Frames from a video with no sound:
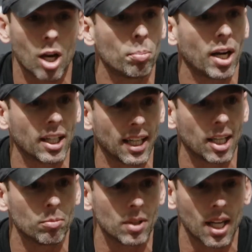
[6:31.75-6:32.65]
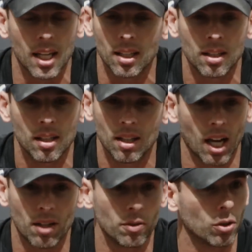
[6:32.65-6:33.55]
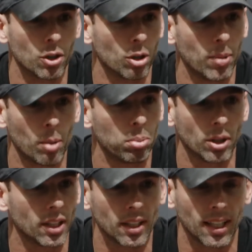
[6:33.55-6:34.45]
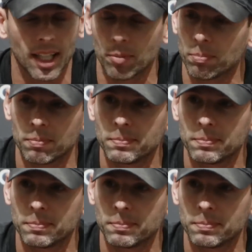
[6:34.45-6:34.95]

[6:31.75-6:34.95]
up on game day, I feel good about putting in the game.